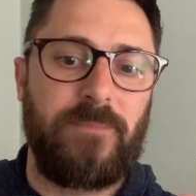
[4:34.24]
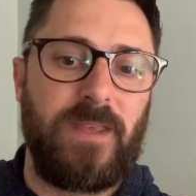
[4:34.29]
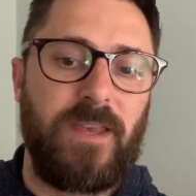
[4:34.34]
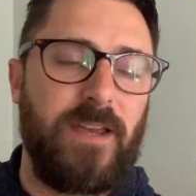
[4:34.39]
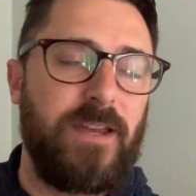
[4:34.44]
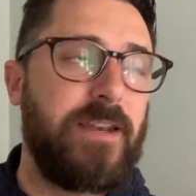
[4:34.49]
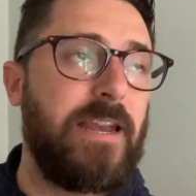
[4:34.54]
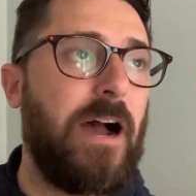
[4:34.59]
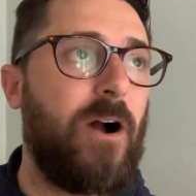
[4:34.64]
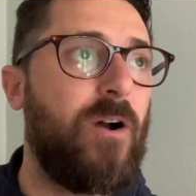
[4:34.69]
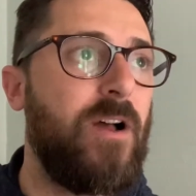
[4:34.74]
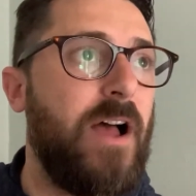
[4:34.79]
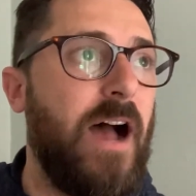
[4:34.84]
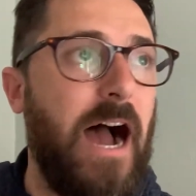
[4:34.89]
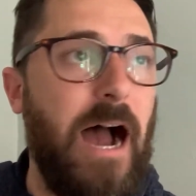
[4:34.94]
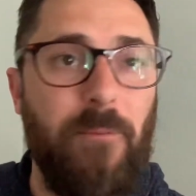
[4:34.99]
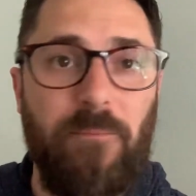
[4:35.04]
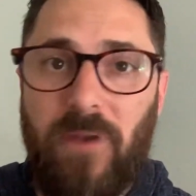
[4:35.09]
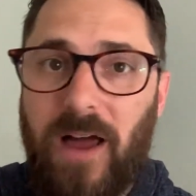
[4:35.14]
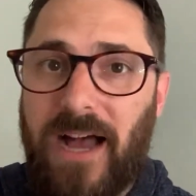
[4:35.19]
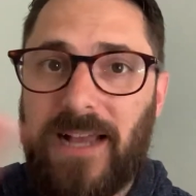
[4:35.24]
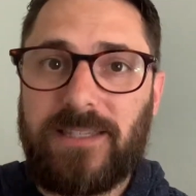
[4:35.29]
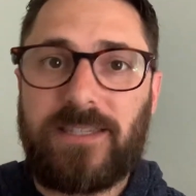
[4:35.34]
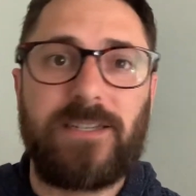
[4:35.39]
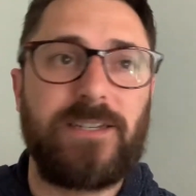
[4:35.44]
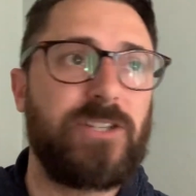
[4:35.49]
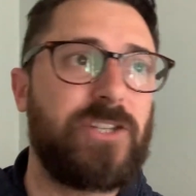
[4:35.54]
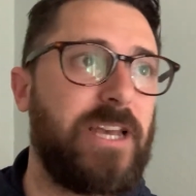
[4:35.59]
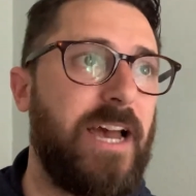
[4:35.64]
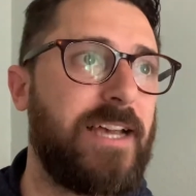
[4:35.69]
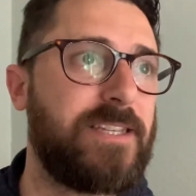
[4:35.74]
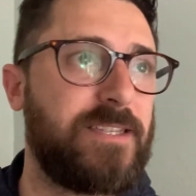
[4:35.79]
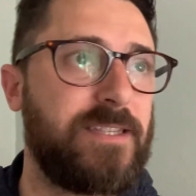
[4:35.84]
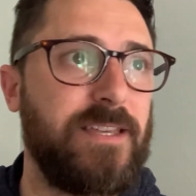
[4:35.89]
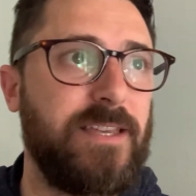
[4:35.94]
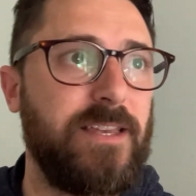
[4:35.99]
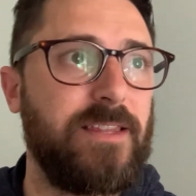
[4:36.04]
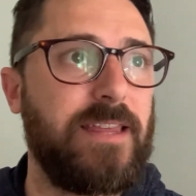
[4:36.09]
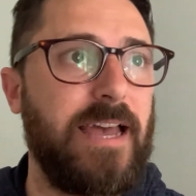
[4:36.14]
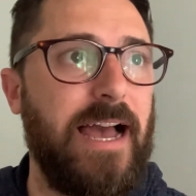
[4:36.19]
Now, I'm not
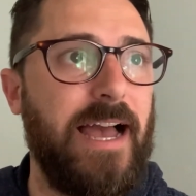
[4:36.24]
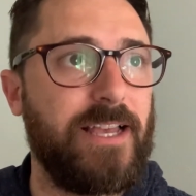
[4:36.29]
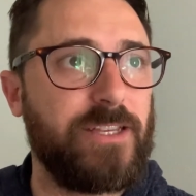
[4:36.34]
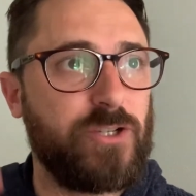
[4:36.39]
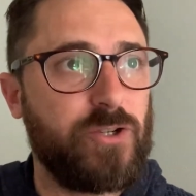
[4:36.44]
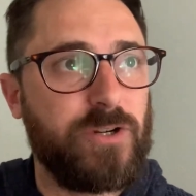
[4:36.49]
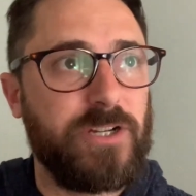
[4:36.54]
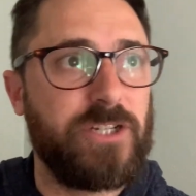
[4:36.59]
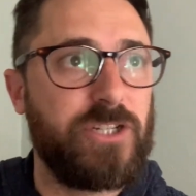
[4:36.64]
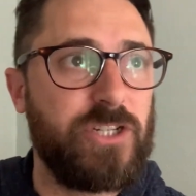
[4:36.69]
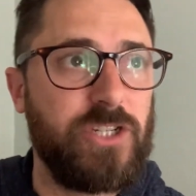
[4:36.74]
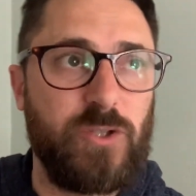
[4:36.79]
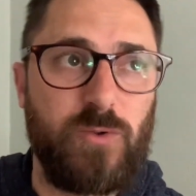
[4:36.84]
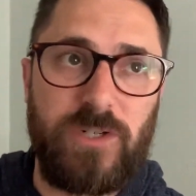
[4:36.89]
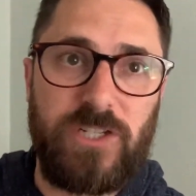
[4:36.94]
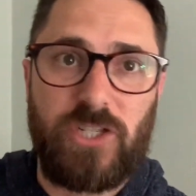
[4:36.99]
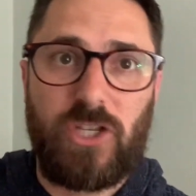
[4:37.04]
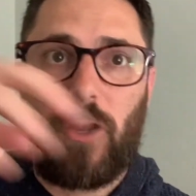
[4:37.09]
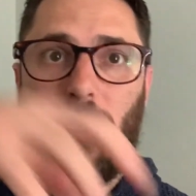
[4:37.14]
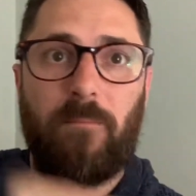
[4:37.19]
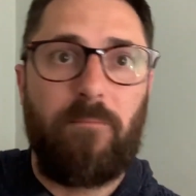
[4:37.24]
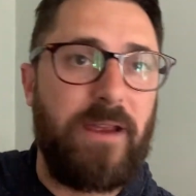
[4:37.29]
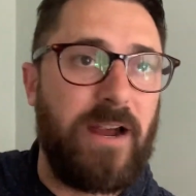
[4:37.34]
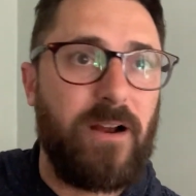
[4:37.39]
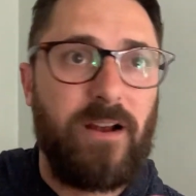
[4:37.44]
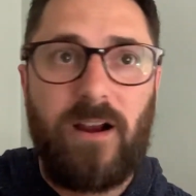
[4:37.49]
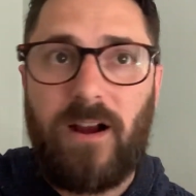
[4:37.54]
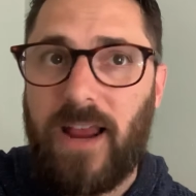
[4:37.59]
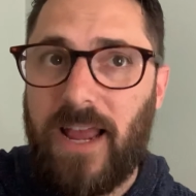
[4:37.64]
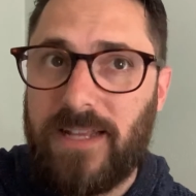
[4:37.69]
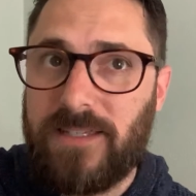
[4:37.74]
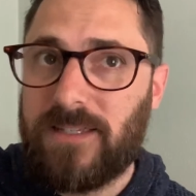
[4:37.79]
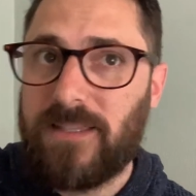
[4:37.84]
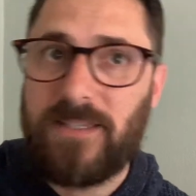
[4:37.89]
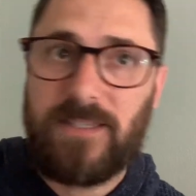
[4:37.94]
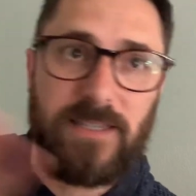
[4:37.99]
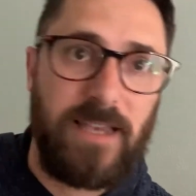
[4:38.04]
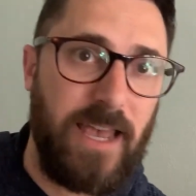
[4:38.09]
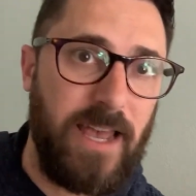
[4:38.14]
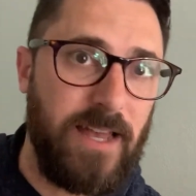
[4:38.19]
suggesting that as Christians, we just go and bury our heads in the
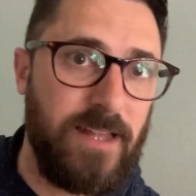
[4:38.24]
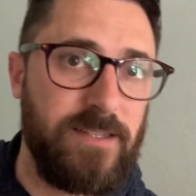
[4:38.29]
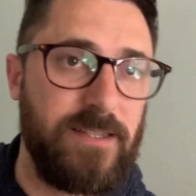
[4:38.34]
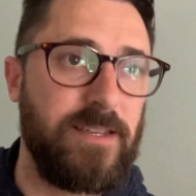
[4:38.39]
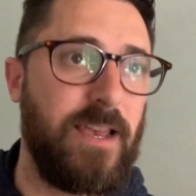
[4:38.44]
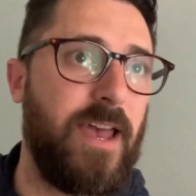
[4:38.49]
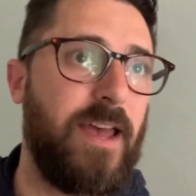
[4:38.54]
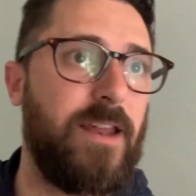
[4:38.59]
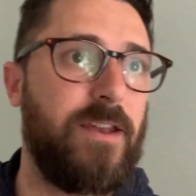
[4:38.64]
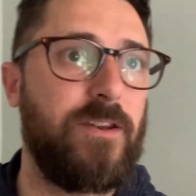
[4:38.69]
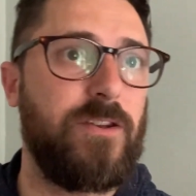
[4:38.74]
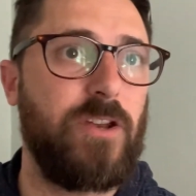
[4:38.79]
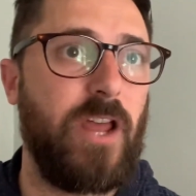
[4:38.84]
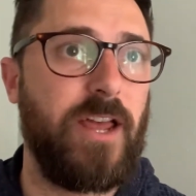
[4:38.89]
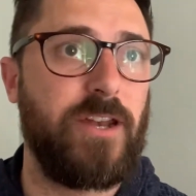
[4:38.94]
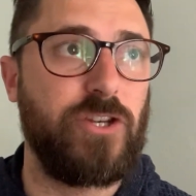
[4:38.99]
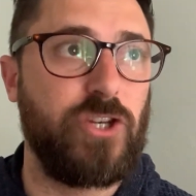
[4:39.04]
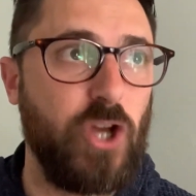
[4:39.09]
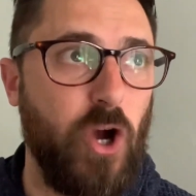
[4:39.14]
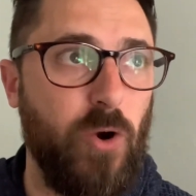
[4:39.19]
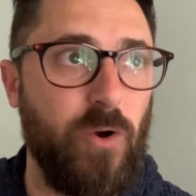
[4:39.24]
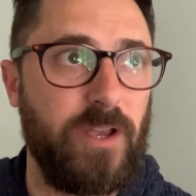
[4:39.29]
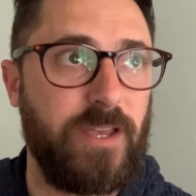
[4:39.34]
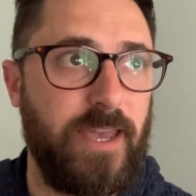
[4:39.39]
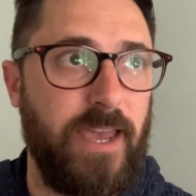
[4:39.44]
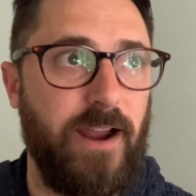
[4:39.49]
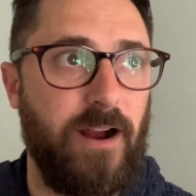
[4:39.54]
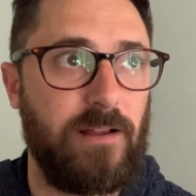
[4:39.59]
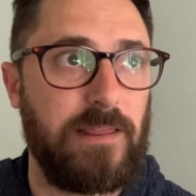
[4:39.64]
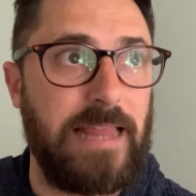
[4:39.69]
sand and don't care.